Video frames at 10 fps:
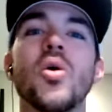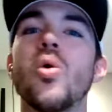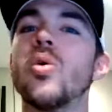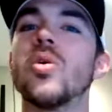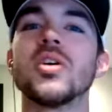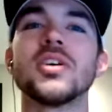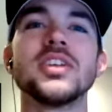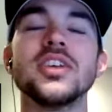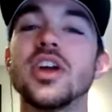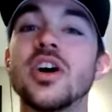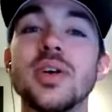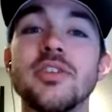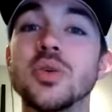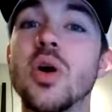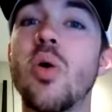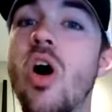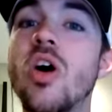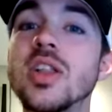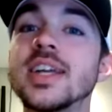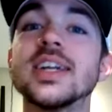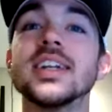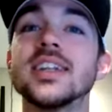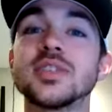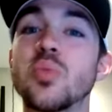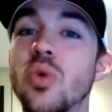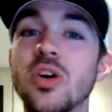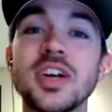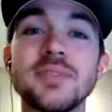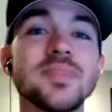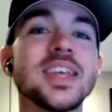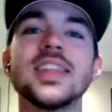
Or, you know, if you go all in and it doesn't work,